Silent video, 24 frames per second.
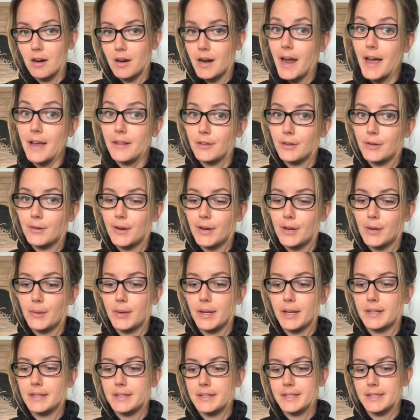and the
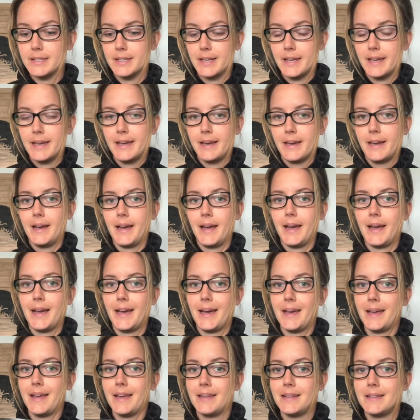Greywings.
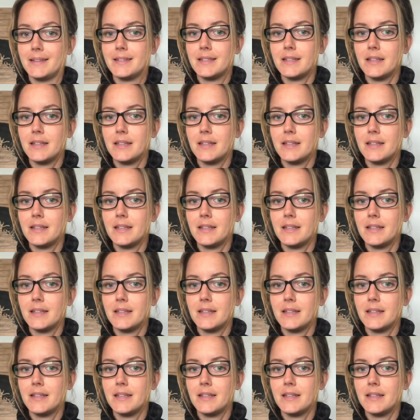And